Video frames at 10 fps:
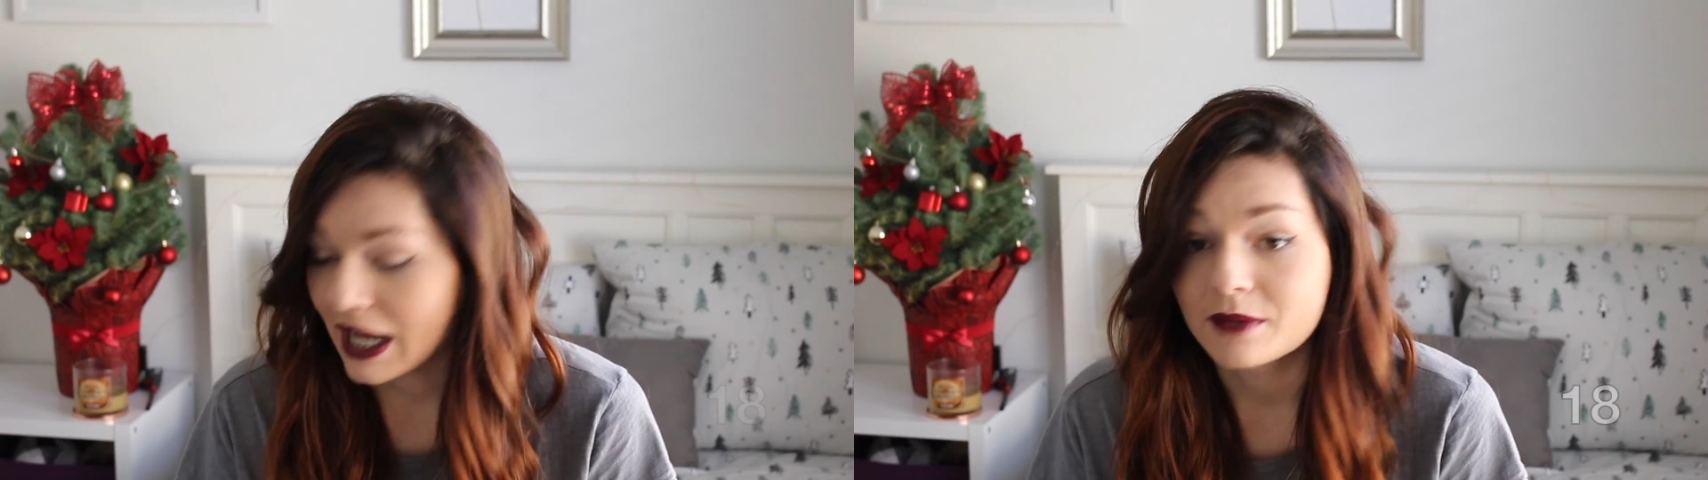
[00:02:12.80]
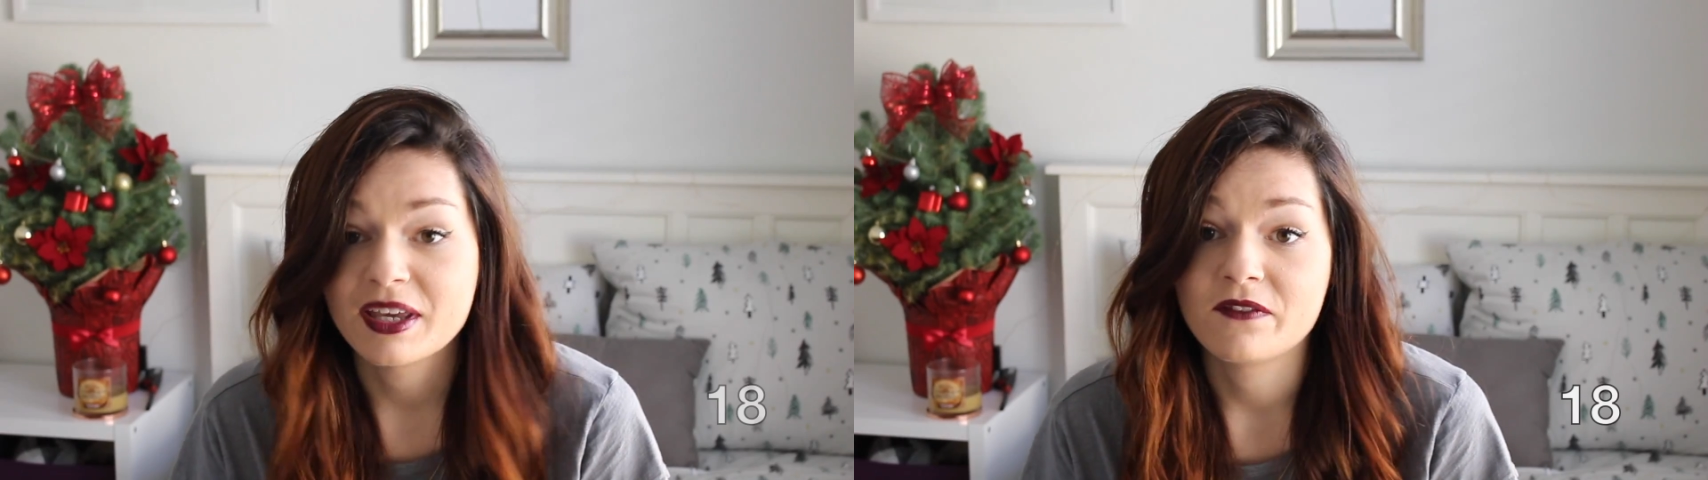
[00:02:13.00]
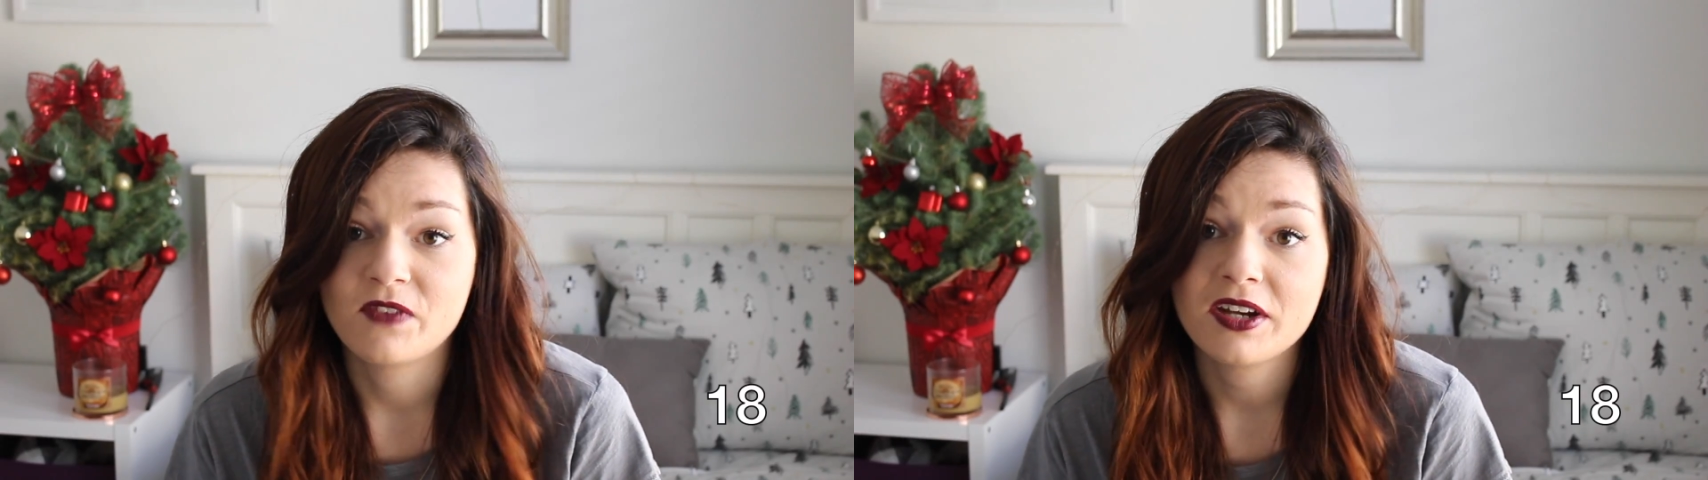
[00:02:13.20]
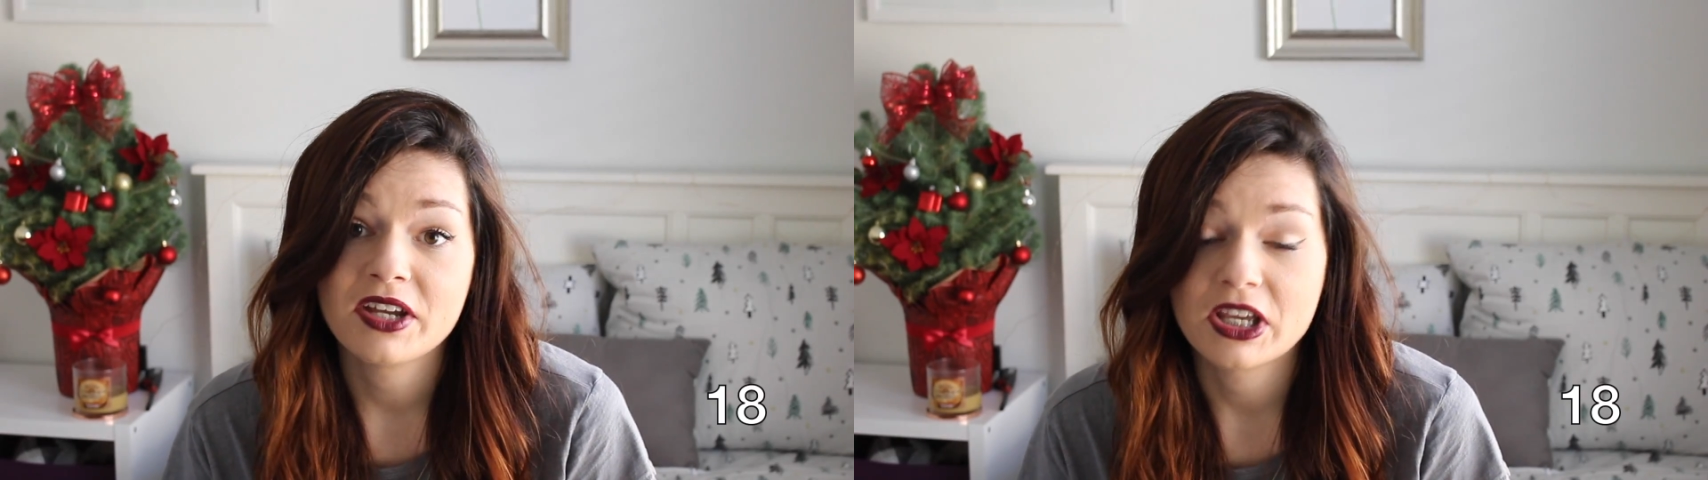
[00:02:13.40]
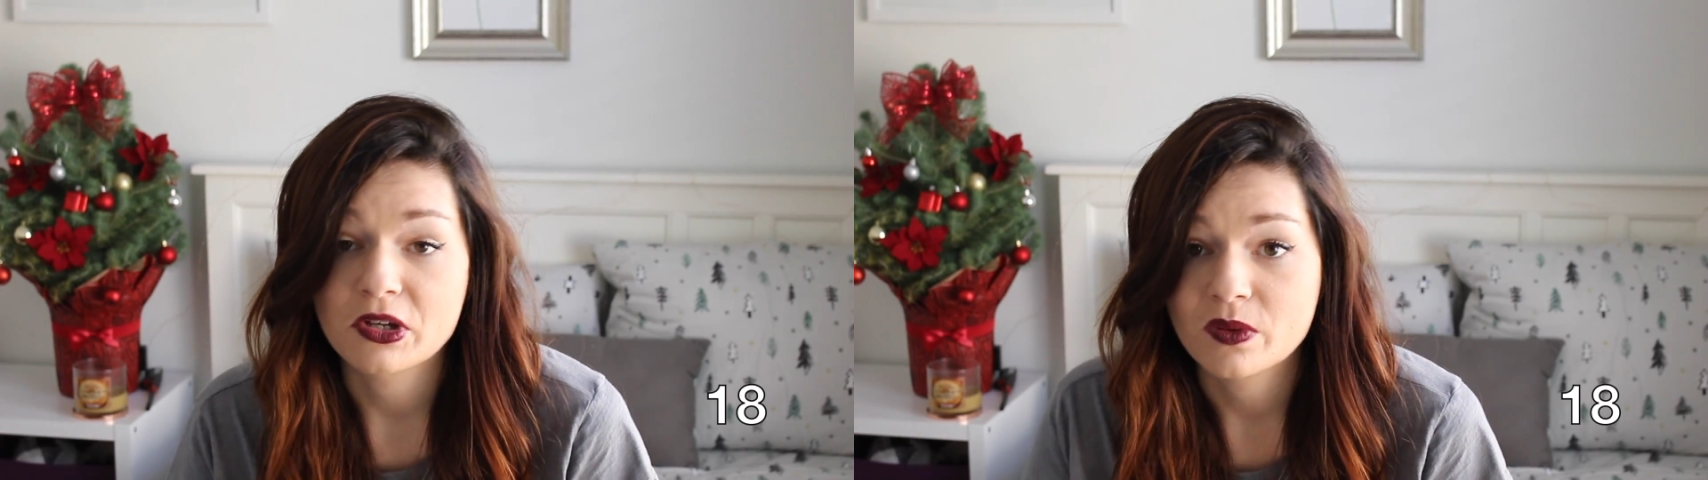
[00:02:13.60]
I am a
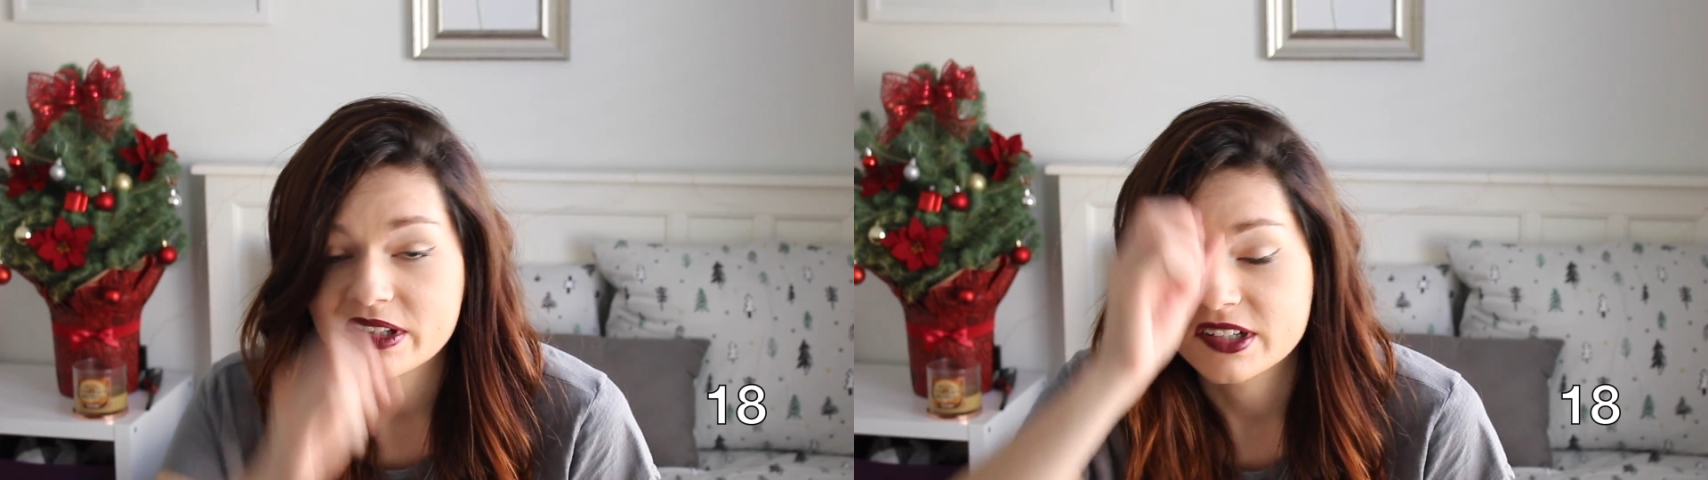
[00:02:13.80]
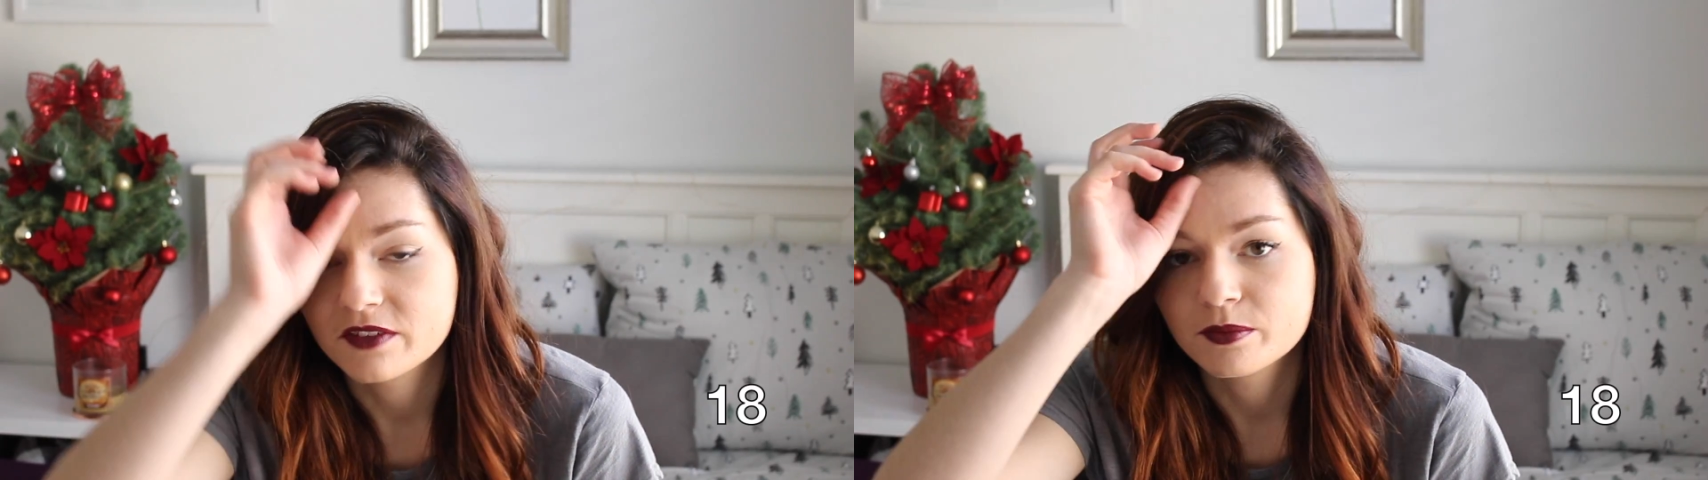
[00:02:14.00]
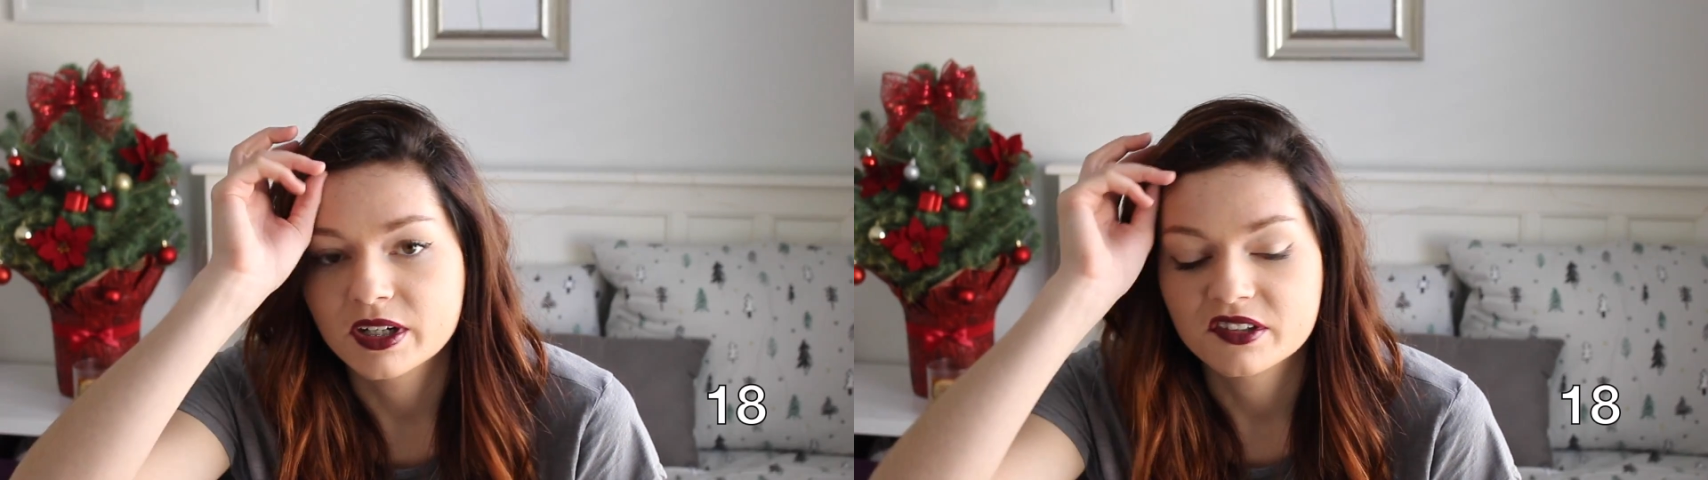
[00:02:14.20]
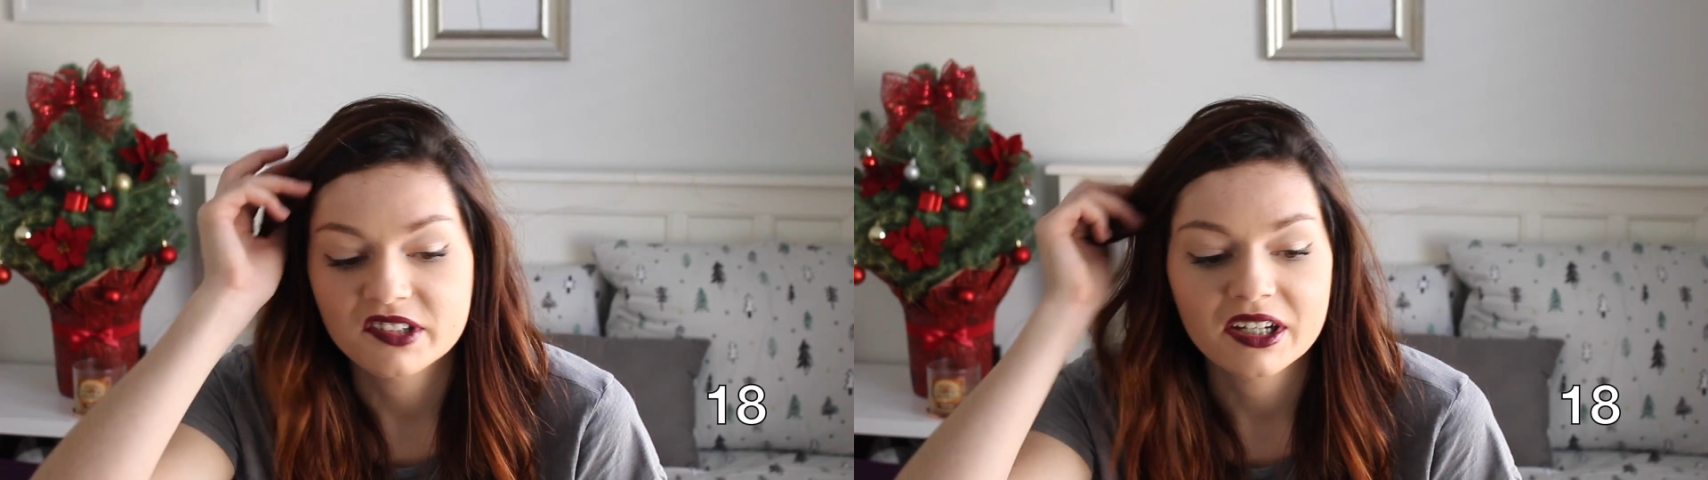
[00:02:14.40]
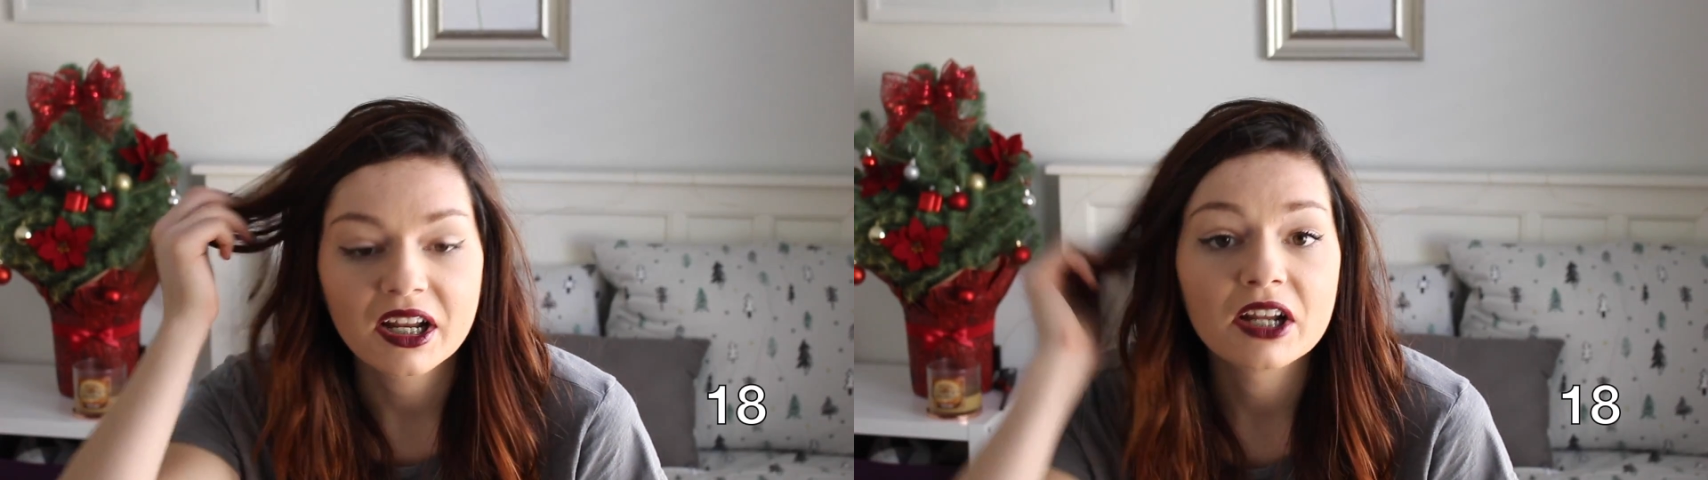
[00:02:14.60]
very inquisitive person